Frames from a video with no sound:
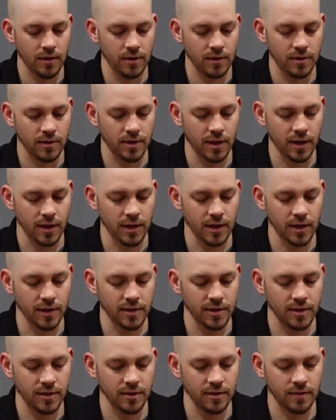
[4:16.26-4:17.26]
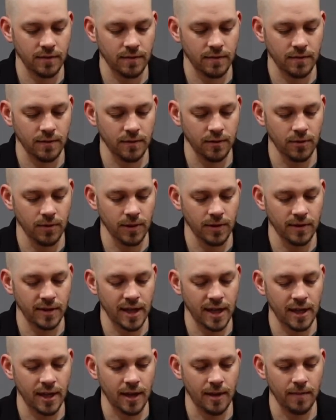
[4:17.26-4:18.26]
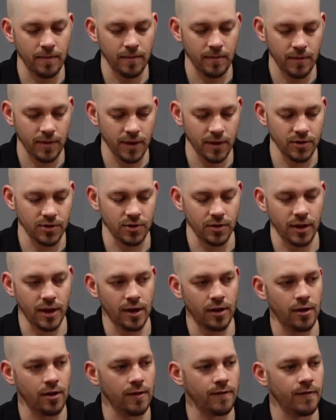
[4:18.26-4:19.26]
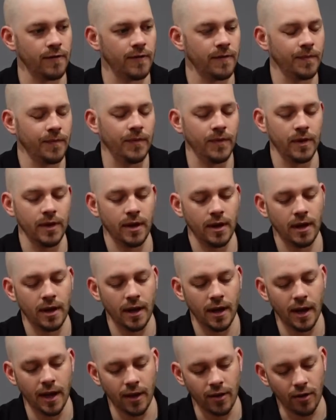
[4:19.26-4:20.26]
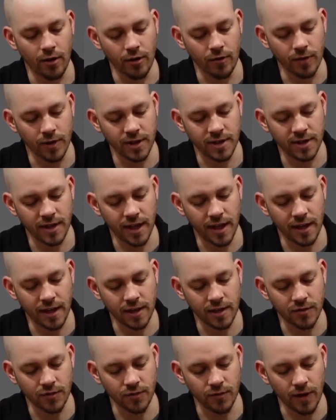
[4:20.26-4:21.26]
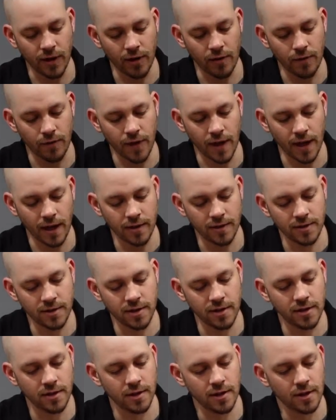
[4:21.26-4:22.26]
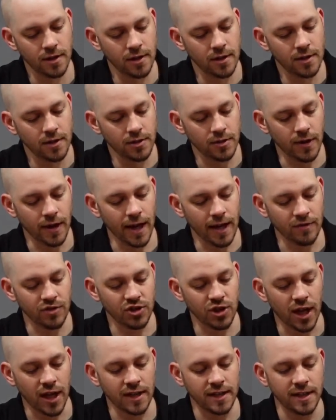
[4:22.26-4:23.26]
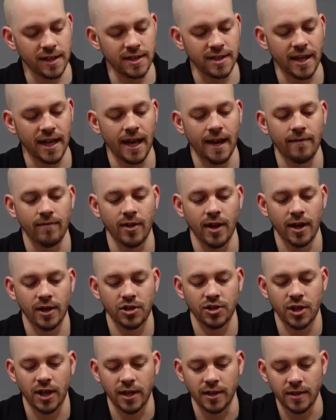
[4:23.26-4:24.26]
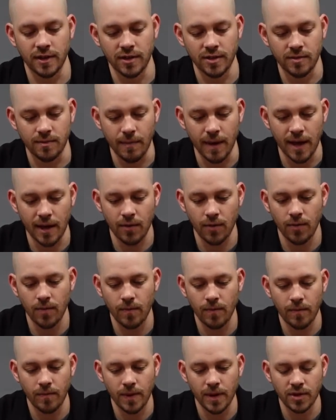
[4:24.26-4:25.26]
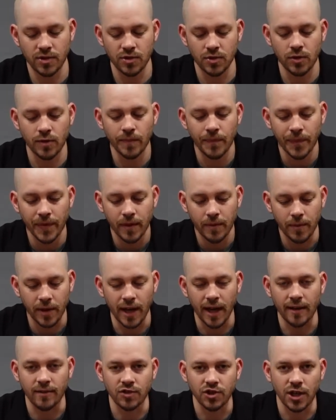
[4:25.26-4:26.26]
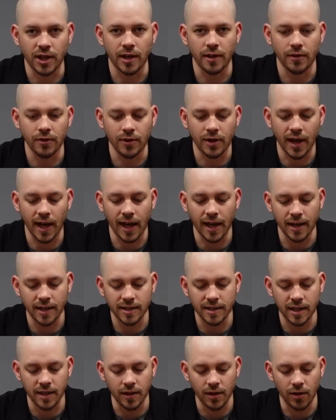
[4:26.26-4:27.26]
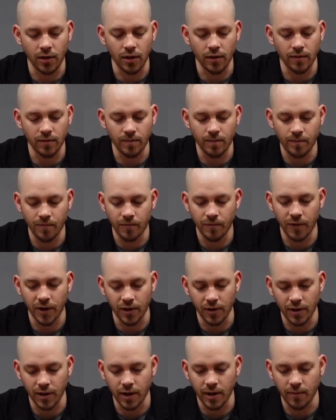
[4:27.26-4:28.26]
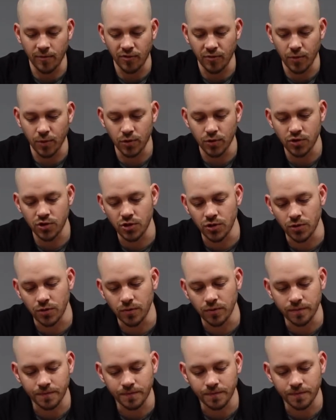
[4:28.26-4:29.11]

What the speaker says: It's got a nice little bit of take up. There's our let off, and our reset is very fast. So I have shot these. I have not shot this metal pistol, but I have shot other Caniks, and they are very comfortable to shoot.